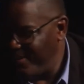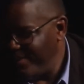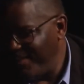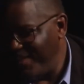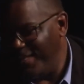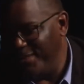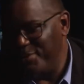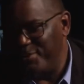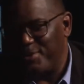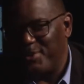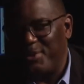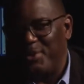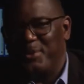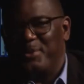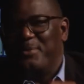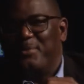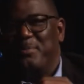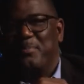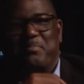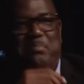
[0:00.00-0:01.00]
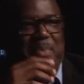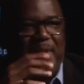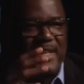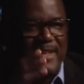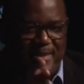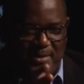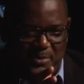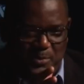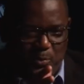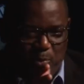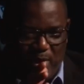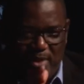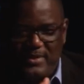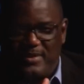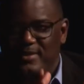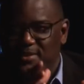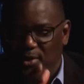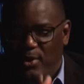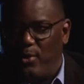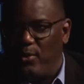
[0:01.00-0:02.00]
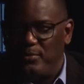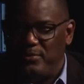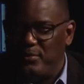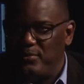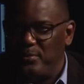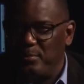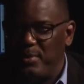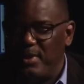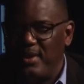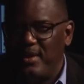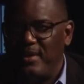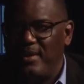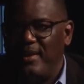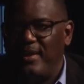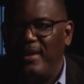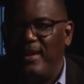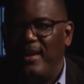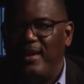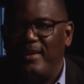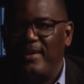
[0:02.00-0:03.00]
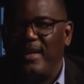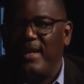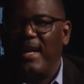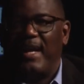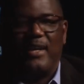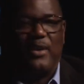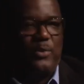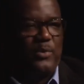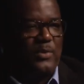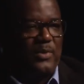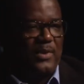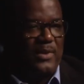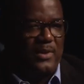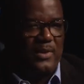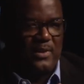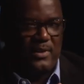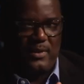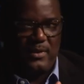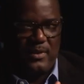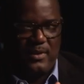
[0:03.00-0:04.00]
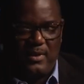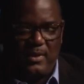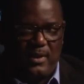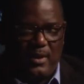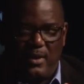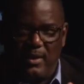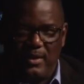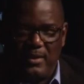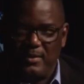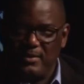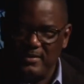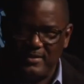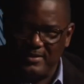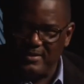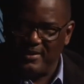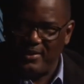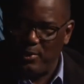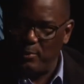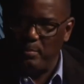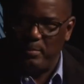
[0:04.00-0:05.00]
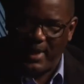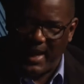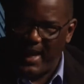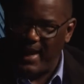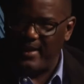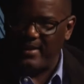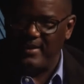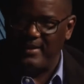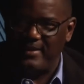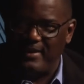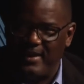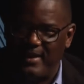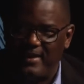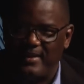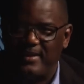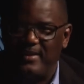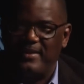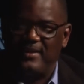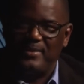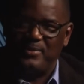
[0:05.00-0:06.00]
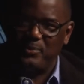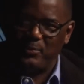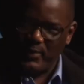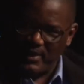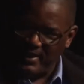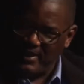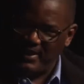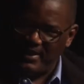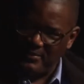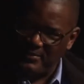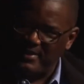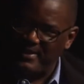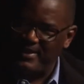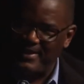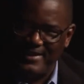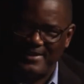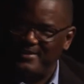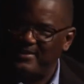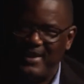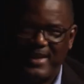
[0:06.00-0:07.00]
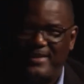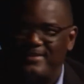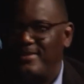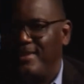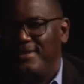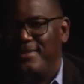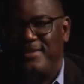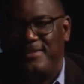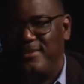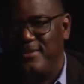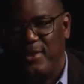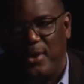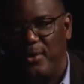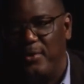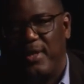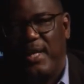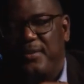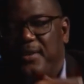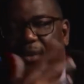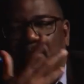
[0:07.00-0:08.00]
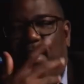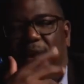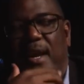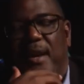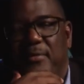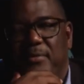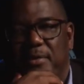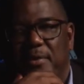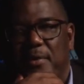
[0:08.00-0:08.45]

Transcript: And so, but once it's over for me, I don't long to go back and relive it, and I just don't. I never have.